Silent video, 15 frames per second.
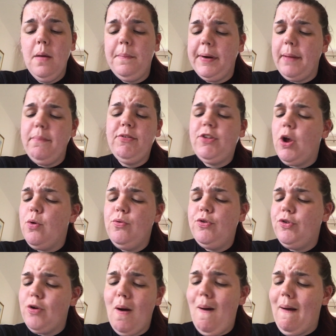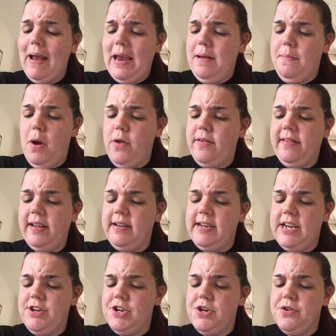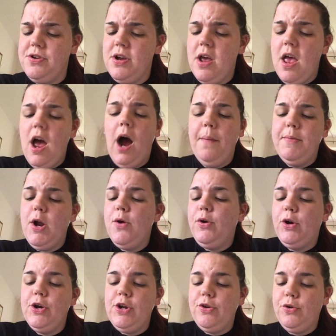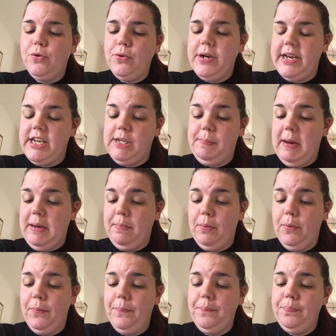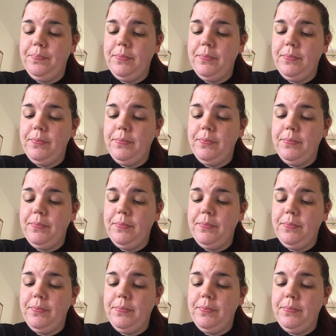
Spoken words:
But I'm so shy, Moses continued. I'm no good at talking to people.